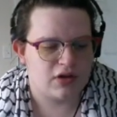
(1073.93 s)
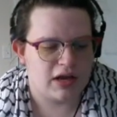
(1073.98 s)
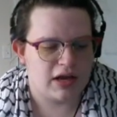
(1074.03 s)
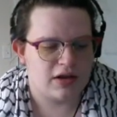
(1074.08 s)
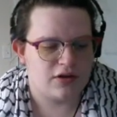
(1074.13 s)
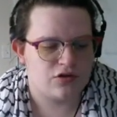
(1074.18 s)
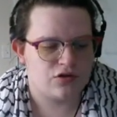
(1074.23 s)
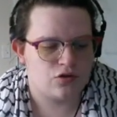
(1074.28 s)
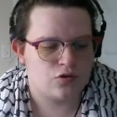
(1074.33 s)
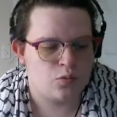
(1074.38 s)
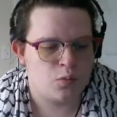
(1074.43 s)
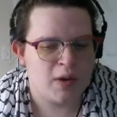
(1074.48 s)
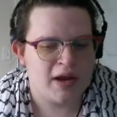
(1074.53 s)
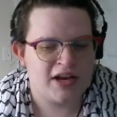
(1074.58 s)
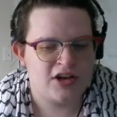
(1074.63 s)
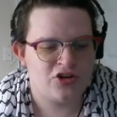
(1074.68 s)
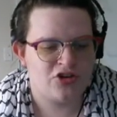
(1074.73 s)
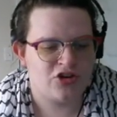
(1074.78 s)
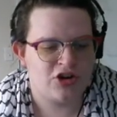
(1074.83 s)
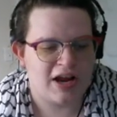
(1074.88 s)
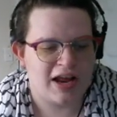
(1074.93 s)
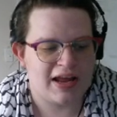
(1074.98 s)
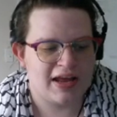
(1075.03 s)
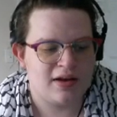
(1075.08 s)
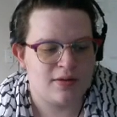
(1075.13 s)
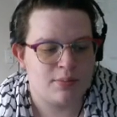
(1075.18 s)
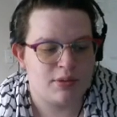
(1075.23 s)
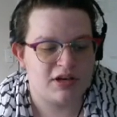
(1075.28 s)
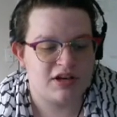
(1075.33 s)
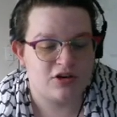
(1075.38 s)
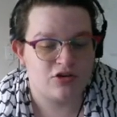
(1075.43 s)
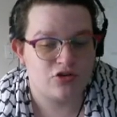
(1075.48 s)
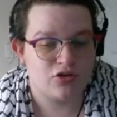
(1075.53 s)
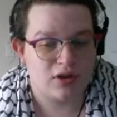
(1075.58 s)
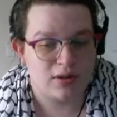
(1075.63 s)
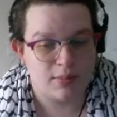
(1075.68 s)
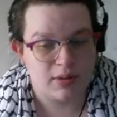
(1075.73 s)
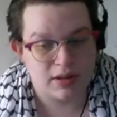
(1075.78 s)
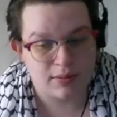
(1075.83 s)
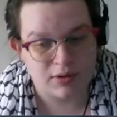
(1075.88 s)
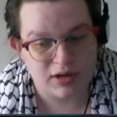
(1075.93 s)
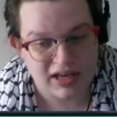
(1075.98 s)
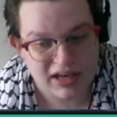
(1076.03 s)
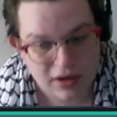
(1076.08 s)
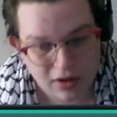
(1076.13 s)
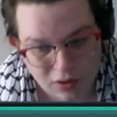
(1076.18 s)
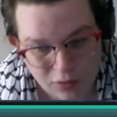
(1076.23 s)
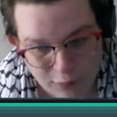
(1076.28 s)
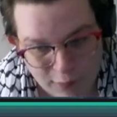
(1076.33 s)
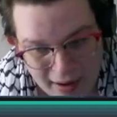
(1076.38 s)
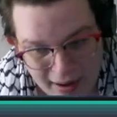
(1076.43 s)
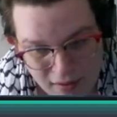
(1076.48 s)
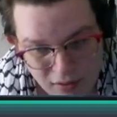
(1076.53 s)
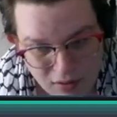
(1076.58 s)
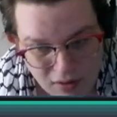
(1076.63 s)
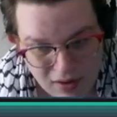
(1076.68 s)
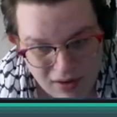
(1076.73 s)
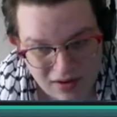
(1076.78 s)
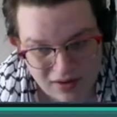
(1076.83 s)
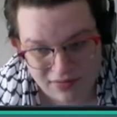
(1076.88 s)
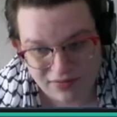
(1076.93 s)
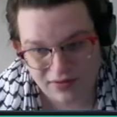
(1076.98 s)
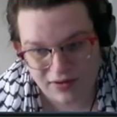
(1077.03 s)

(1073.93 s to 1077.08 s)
a switch and potentially be able to get a growl off